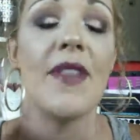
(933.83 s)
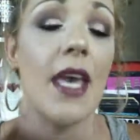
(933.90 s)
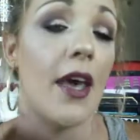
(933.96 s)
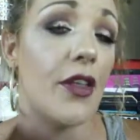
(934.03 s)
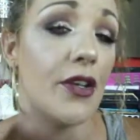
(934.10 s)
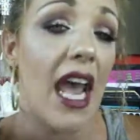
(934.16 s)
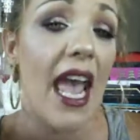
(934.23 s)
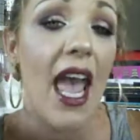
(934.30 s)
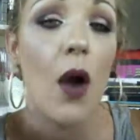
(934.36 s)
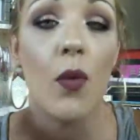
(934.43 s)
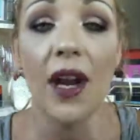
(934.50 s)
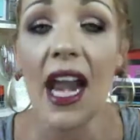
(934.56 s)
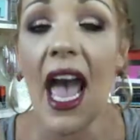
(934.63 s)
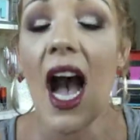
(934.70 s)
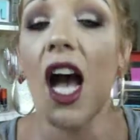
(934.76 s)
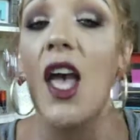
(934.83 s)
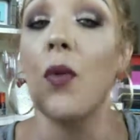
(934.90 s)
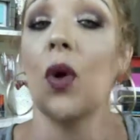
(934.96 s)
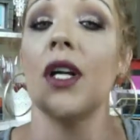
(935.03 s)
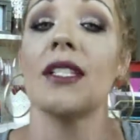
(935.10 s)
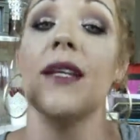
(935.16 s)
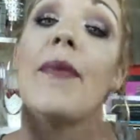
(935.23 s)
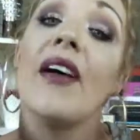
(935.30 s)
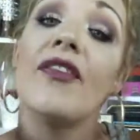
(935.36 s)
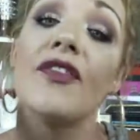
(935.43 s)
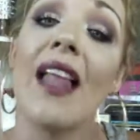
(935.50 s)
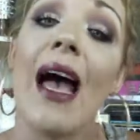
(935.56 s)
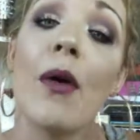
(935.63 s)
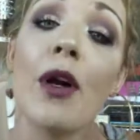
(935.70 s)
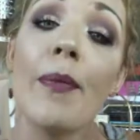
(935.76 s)
The other day I went out and worked in my
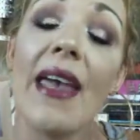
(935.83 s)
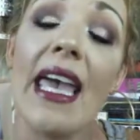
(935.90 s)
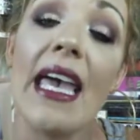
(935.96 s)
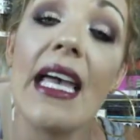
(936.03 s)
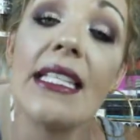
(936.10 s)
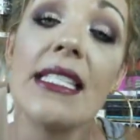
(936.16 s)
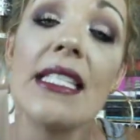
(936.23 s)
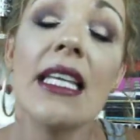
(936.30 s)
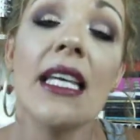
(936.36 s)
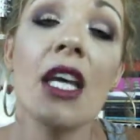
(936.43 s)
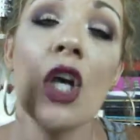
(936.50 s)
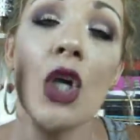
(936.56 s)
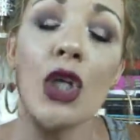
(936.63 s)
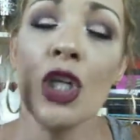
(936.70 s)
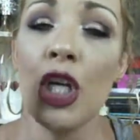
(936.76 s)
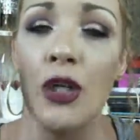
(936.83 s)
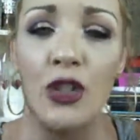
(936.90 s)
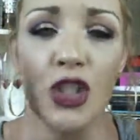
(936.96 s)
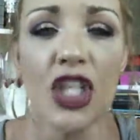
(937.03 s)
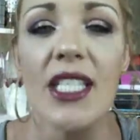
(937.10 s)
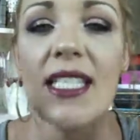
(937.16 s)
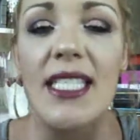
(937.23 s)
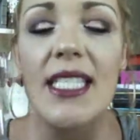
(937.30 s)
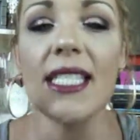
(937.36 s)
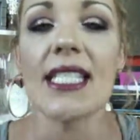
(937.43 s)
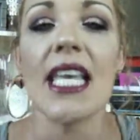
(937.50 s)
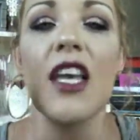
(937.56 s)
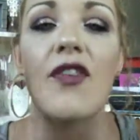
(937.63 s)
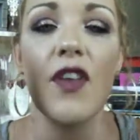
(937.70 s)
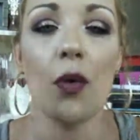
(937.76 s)
flower beds, you know, just to
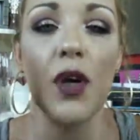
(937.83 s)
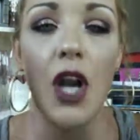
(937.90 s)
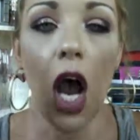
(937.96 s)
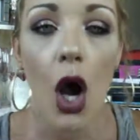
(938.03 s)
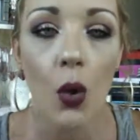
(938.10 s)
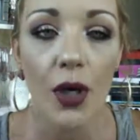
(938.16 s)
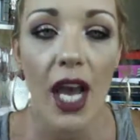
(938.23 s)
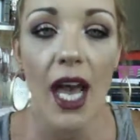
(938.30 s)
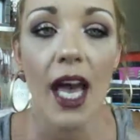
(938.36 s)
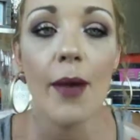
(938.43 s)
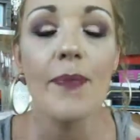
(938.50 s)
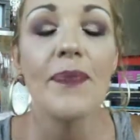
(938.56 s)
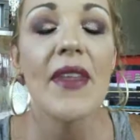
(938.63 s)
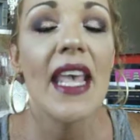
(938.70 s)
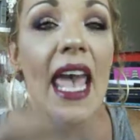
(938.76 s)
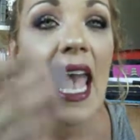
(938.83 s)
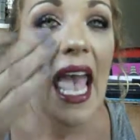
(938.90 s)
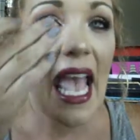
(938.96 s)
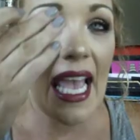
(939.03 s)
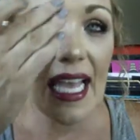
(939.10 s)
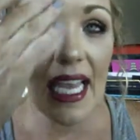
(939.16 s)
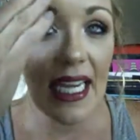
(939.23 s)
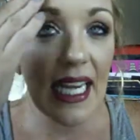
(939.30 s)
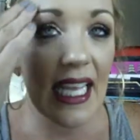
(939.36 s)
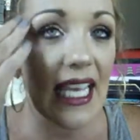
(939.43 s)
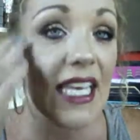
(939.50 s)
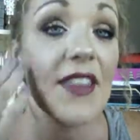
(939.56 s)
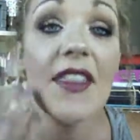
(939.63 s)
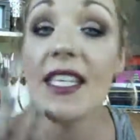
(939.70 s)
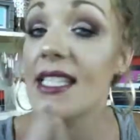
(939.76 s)
see if it would hold up. And
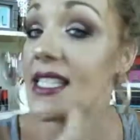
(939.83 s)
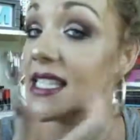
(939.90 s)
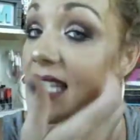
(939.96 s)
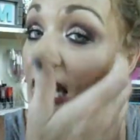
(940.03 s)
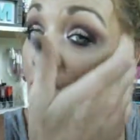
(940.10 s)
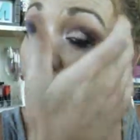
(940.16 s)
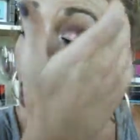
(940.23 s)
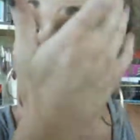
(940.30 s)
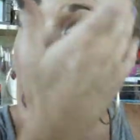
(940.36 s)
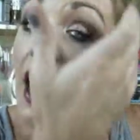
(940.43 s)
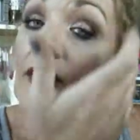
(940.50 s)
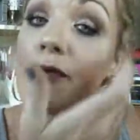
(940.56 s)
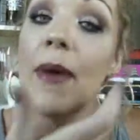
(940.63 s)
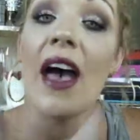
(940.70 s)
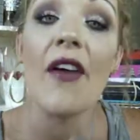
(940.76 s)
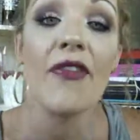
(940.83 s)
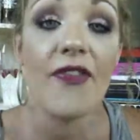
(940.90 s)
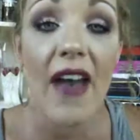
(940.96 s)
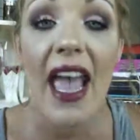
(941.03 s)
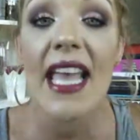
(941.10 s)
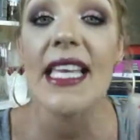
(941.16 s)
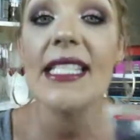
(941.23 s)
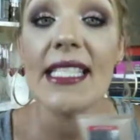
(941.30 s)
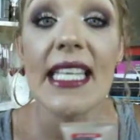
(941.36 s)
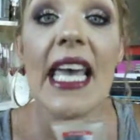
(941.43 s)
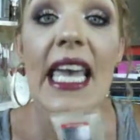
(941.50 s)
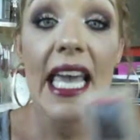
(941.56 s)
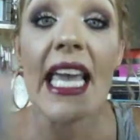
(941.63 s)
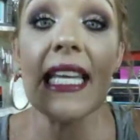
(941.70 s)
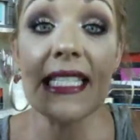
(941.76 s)
in the center of my face,
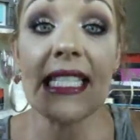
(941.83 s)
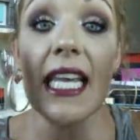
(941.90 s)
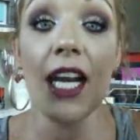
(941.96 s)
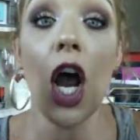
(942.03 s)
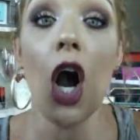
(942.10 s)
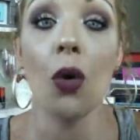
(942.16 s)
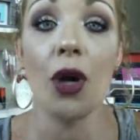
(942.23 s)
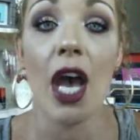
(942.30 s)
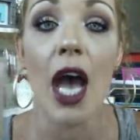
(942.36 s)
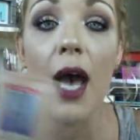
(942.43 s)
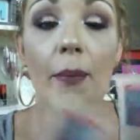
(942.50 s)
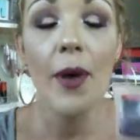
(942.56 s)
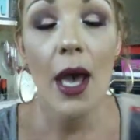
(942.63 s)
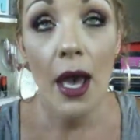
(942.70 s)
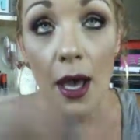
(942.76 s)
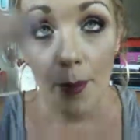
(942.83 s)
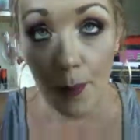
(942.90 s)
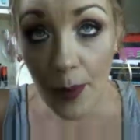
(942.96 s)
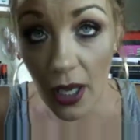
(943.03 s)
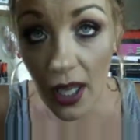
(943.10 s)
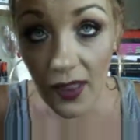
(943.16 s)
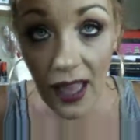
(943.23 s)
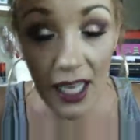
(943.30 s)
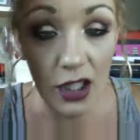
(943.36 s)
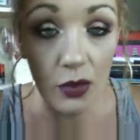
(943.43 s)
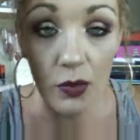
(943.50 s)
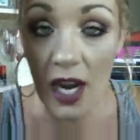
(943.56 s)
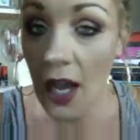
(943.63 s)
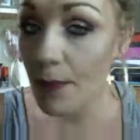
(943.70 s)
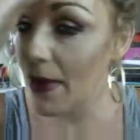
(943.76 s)
it did hold up. But
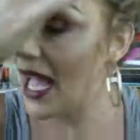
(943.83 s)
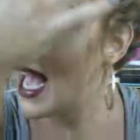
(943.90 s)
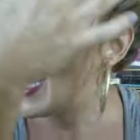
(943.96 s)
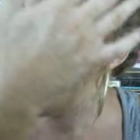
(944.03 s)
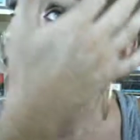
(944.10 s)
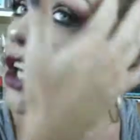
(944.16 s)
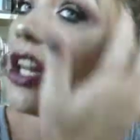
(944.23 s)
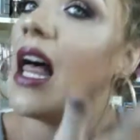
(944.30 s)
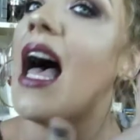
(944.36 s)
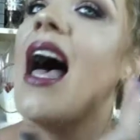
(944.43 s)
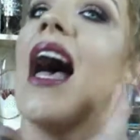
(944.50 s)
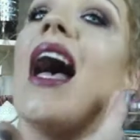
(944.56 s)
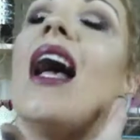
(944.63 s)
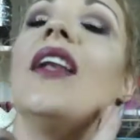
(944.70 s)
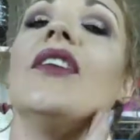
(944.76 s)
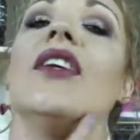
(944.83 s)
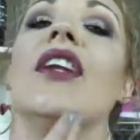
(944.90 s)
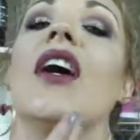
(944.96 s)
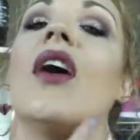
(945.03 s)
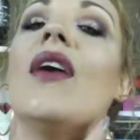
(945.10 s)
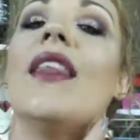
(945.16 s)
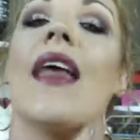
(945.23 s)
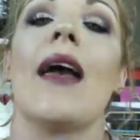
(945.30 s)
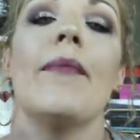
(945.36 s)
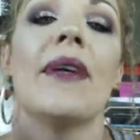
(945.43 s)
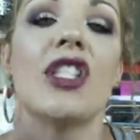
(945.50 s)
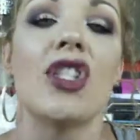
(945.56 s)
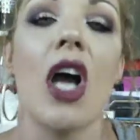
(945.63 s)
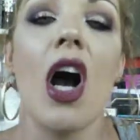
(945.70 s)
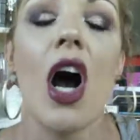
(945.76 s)
like around my hairline, you know, and
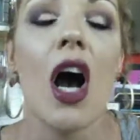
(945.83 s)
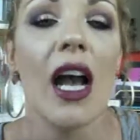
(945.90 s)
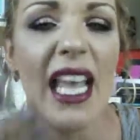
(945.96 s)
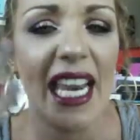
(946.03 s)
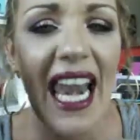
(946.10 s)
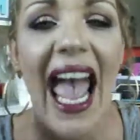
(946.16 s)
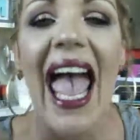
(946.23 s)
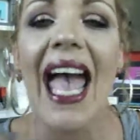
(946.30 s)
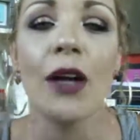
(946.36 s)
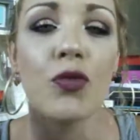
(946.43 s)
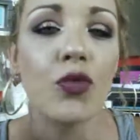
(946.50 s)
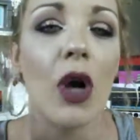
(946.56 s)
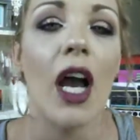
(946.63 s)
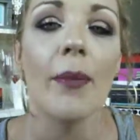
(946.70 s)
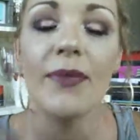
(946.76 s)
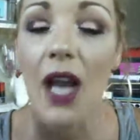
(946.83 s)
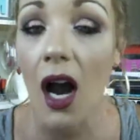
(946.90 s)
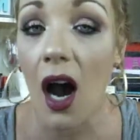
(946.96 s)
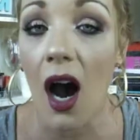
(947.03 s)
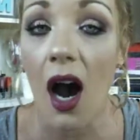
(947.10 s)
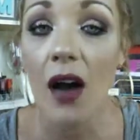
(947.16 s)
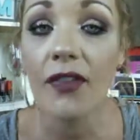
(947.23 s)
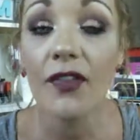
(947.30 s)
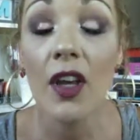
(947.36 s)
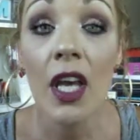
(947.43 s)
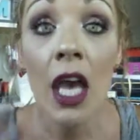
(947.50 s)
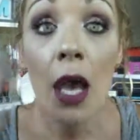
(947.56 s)
like my jaw, it had rubbed off.